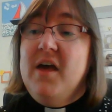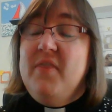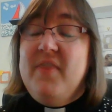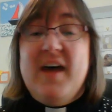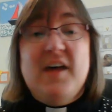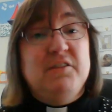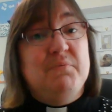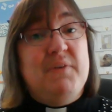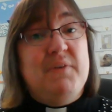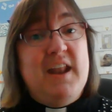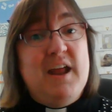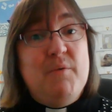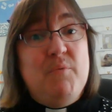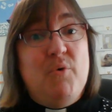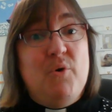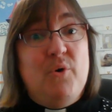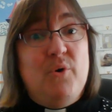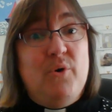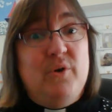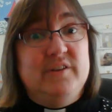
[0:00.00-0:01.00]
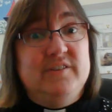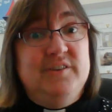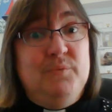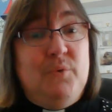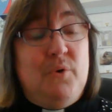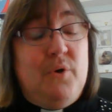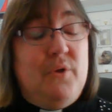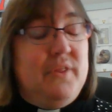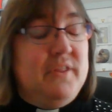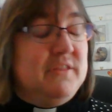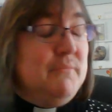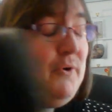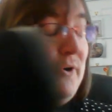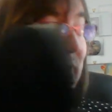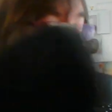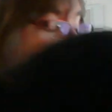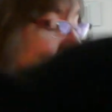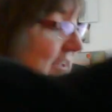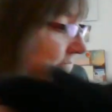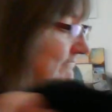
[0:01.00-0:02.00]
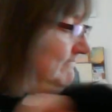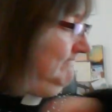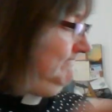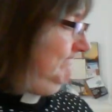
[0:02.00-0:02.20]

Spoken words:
That's what I wore to walk this morning.